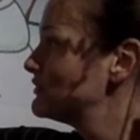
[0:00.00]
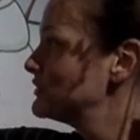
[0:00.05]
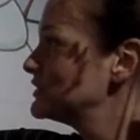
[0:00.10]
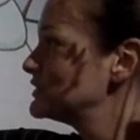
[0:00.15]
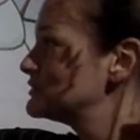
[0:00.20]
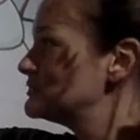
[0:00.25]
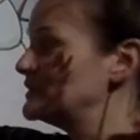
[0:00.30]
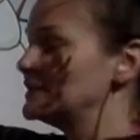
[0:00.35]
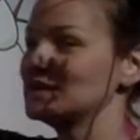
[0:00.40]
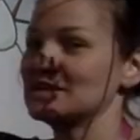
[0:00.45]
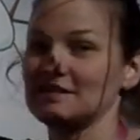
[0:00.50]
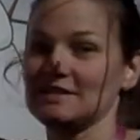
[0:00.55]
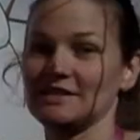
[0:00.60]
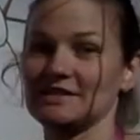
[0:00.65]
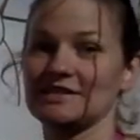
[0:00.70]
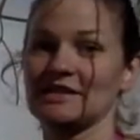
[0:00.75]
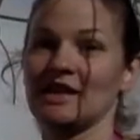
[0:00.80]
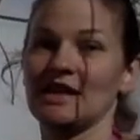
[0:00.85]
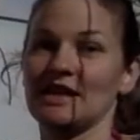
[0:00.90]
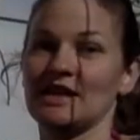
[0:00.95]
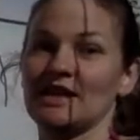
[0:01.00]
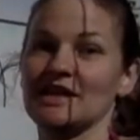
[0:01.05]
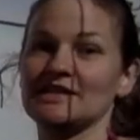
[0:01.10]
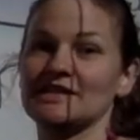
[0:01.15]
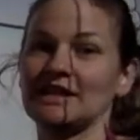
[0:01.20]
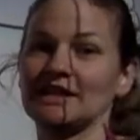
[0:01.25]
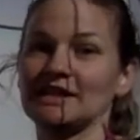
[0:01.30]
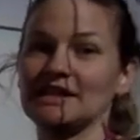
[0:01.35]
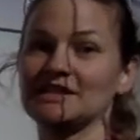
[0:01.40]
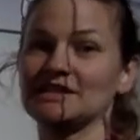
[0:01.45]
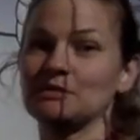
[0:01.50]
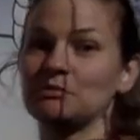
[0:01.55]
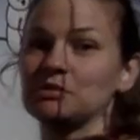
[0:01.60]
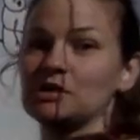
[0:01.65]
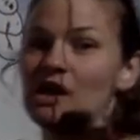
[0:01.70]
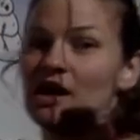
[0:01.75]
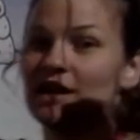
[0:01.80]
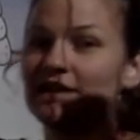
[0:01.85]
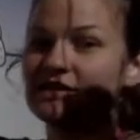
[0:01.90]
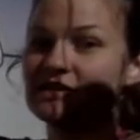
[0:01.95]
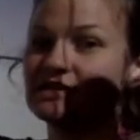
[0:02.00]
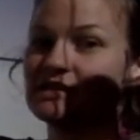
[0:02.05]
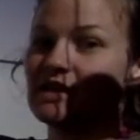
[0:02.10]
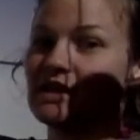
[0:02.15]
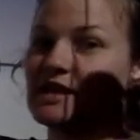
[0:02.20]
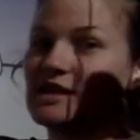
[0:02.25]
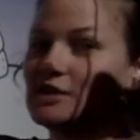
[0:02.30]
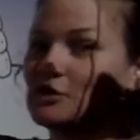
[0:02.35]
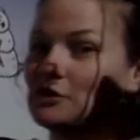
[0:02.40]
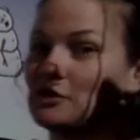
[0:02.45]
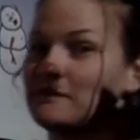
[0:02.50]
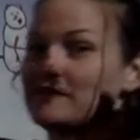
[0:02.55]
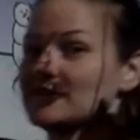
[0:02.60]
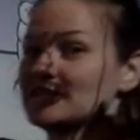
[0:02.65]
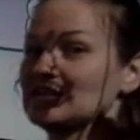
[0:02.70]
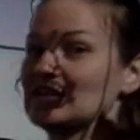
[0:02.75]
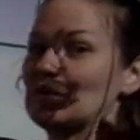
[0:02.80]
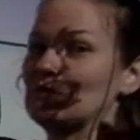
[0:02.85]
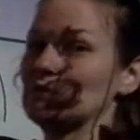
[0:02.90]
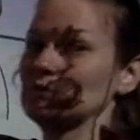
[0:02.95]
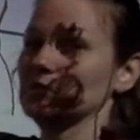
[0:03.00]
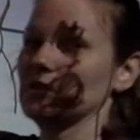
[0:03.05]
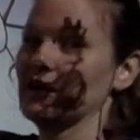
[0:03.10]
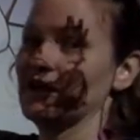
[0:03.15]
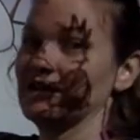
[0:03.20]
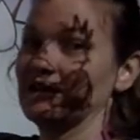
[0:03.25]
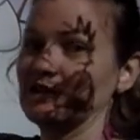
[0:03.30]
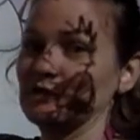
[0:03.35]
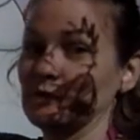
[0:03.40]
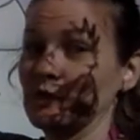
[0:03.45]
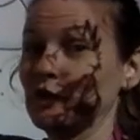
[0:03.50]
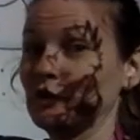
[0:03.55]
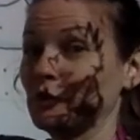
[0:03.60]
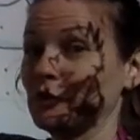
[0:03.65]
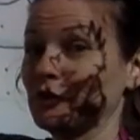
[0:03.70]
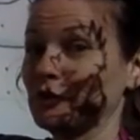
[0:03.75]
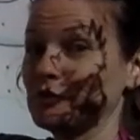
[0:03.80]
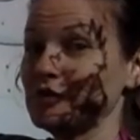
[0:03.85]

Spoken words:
which means it's at least a blind study. Don't know if it's a double blind because we don't know what the